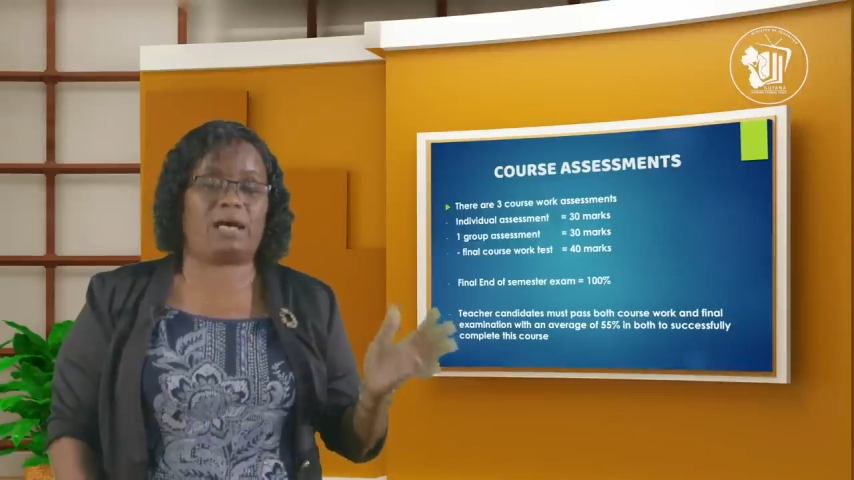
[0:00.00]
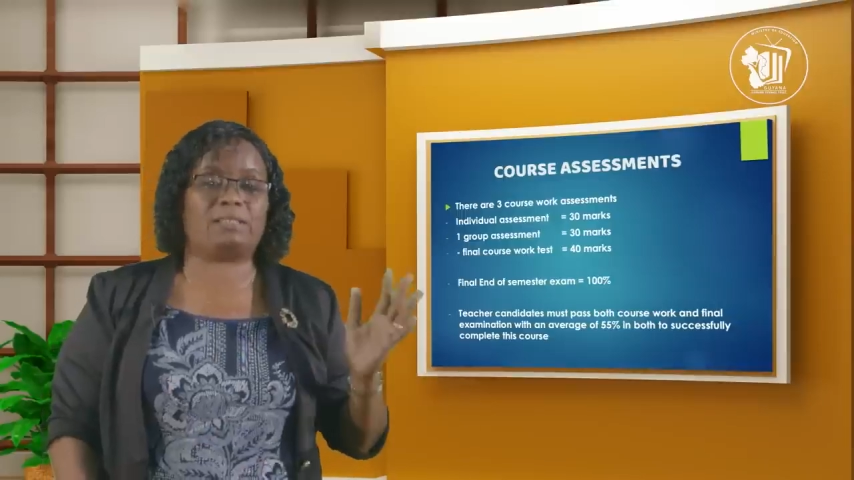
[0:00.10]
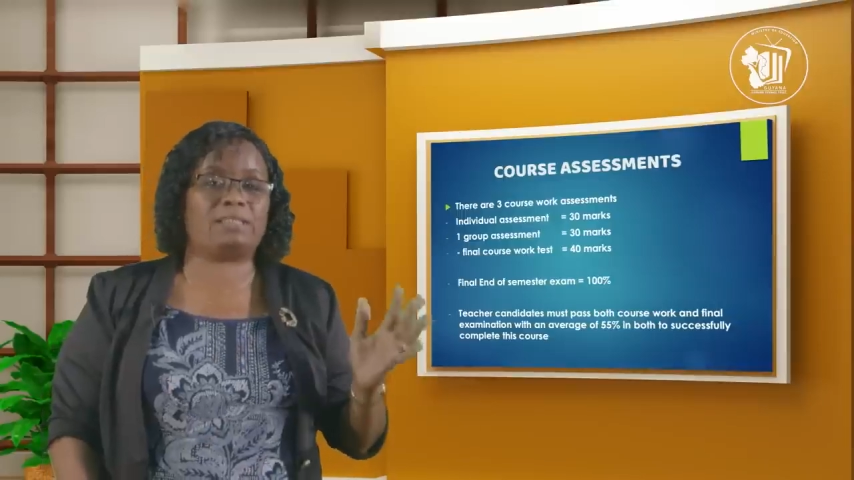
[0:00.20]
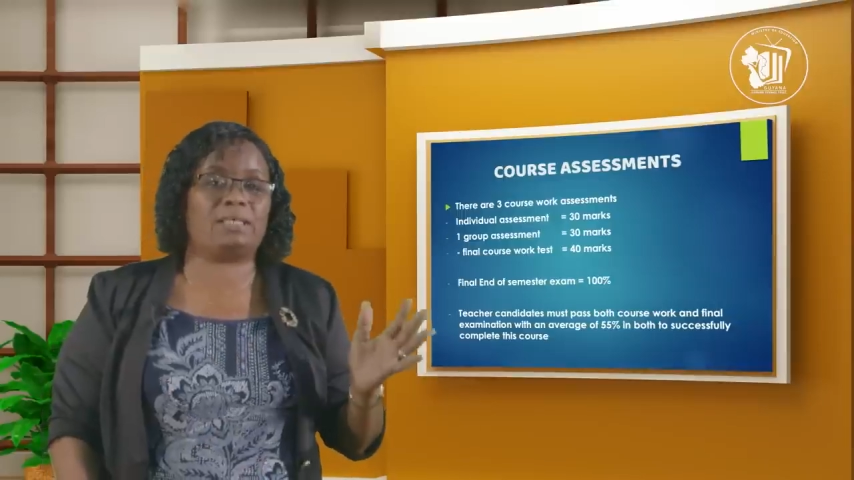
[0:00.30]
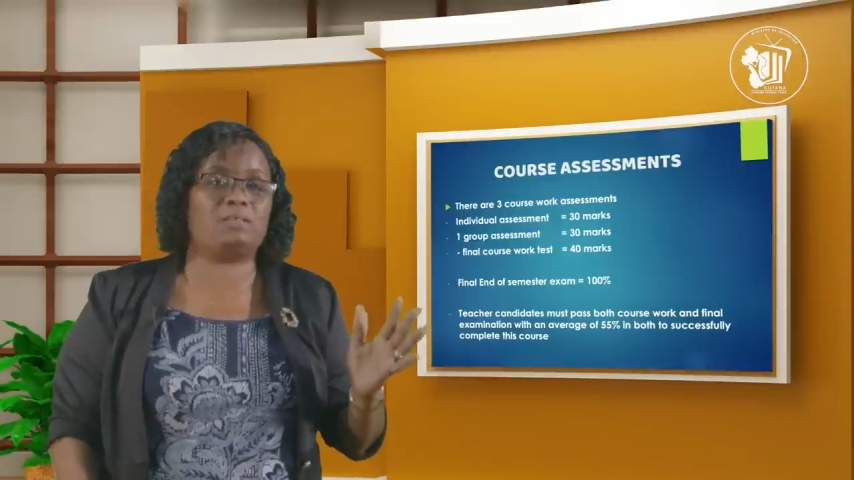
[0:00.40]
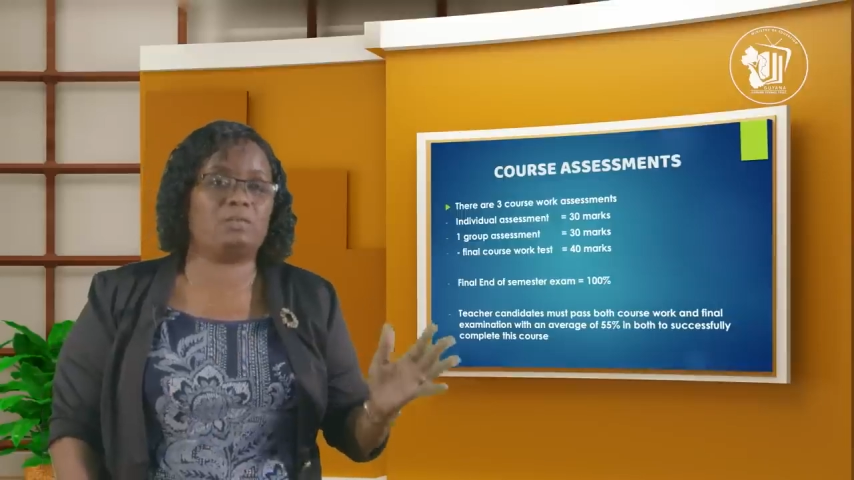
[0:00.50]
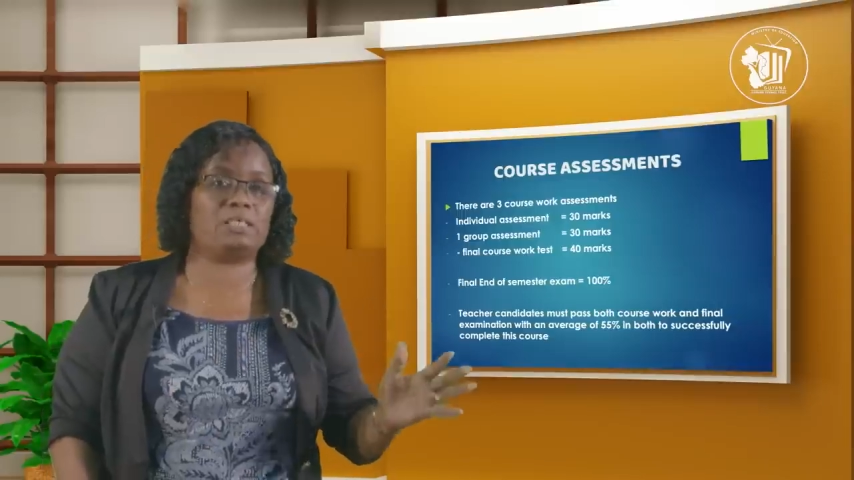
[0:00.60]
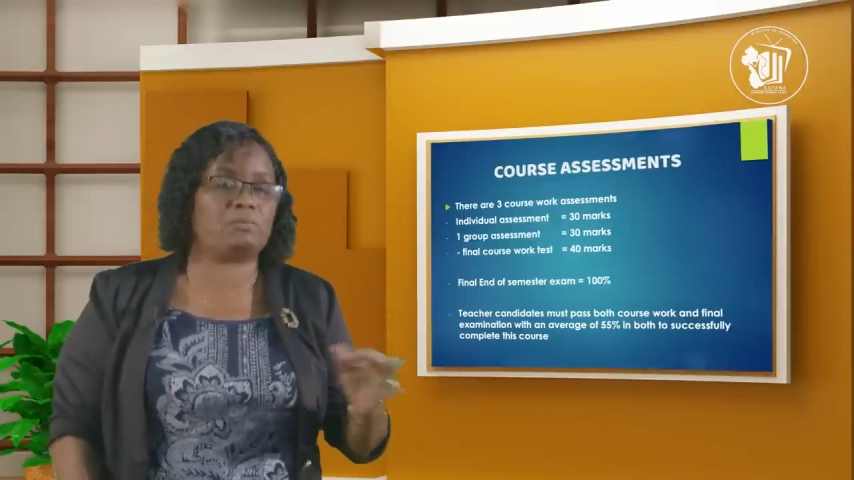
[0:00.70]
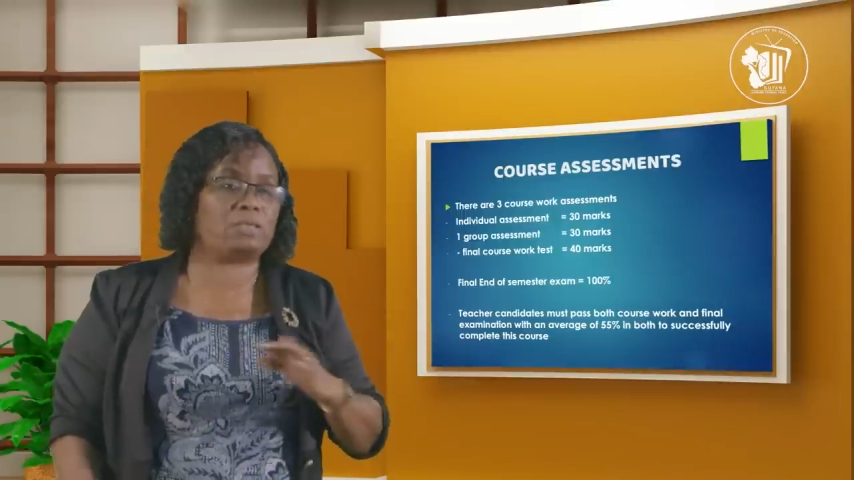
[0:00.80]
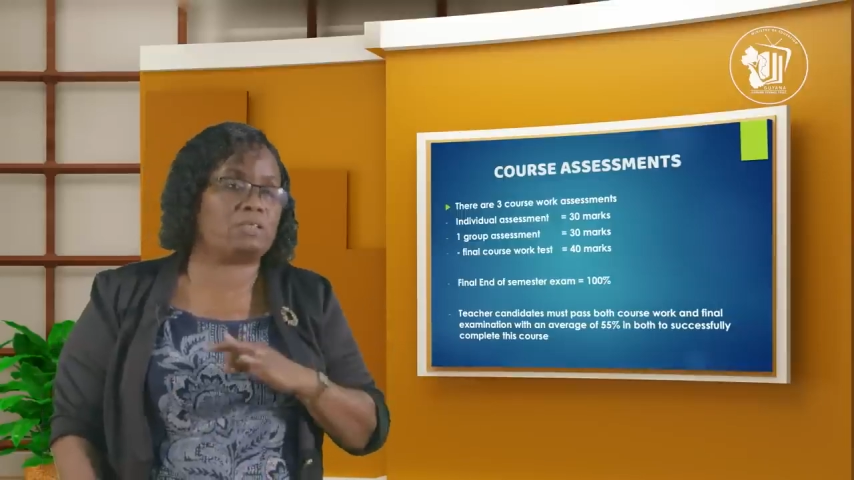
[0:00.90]
I'll tell you
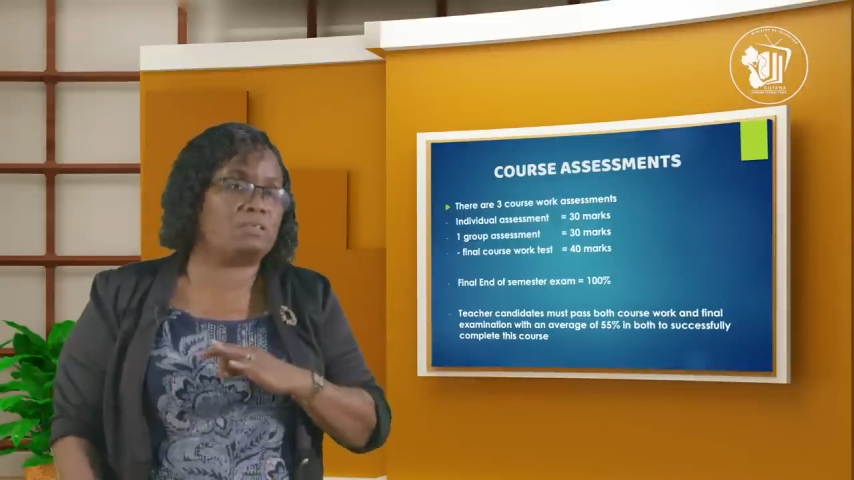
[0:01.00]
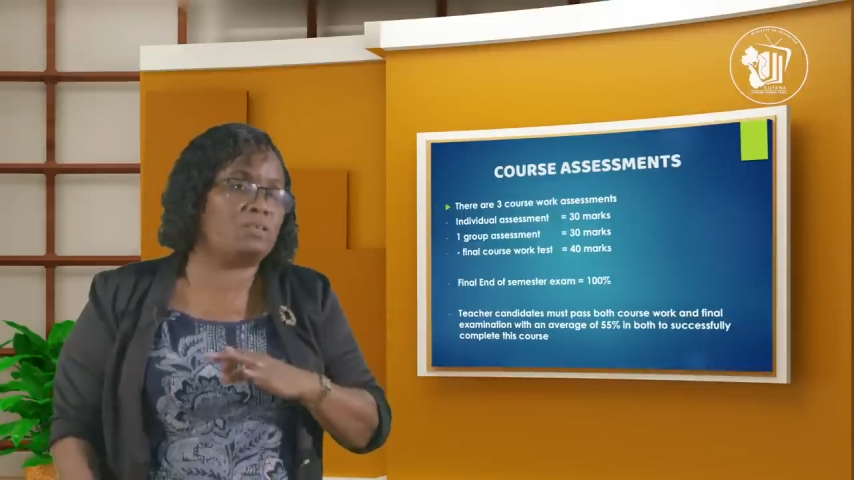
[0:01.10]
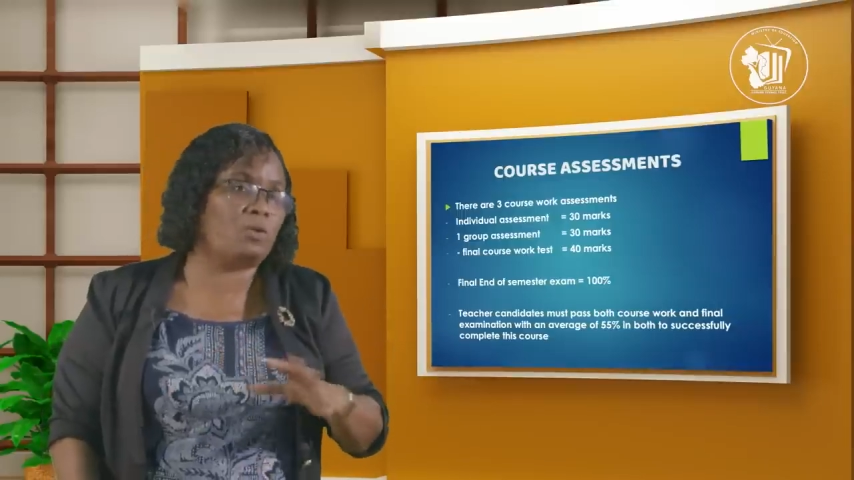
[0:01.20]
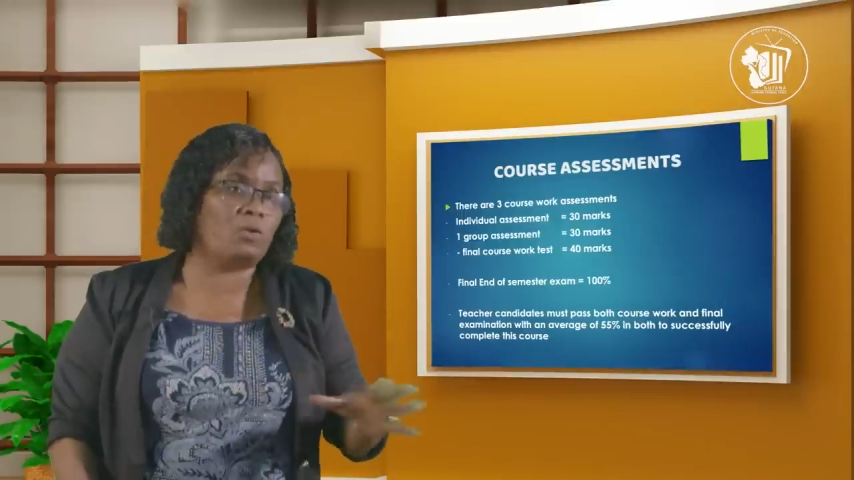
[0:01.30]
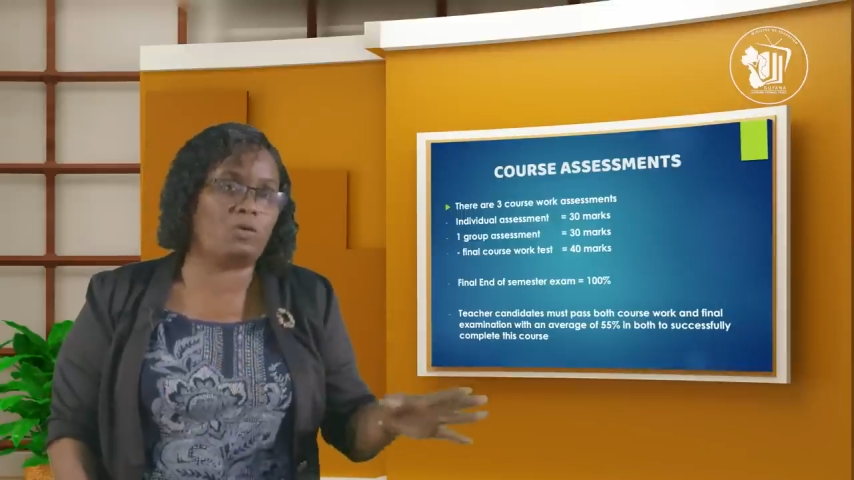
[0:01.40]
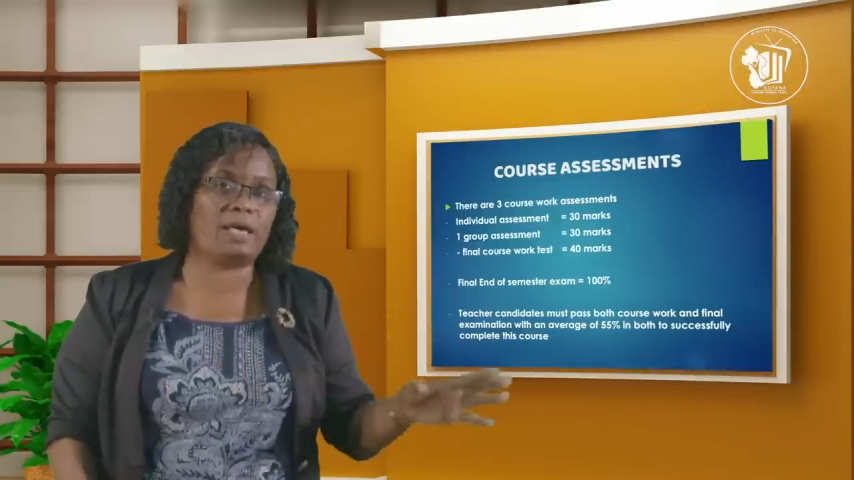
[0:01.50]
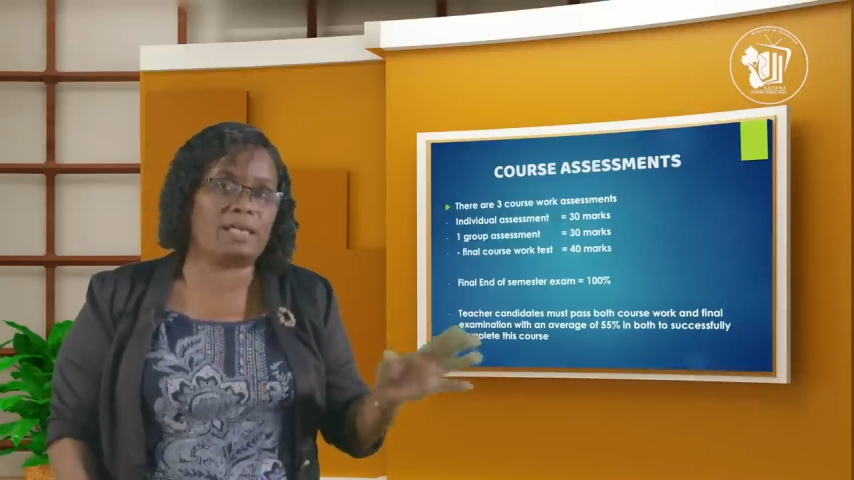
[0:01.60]
this with no